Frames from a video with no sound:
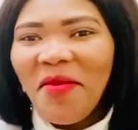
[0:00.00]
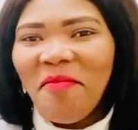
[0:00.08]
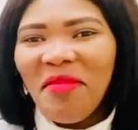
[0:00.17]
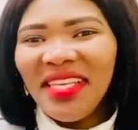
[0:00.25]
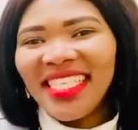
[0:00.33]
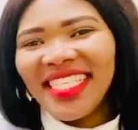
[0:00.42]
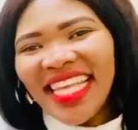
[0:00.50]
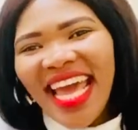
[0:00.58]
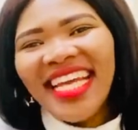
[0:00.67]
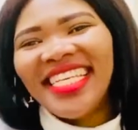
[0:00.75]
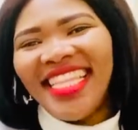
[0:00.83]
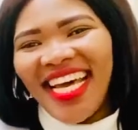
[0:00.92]
Mrs.
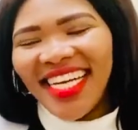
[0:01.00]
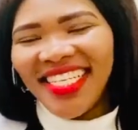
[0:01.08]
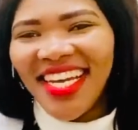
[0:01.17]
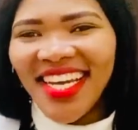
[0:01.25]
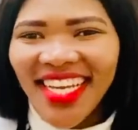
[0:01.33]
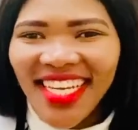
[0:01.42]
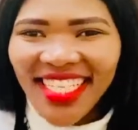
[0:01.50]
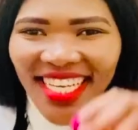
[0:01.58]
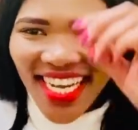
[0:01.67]
H the Attorney. It's an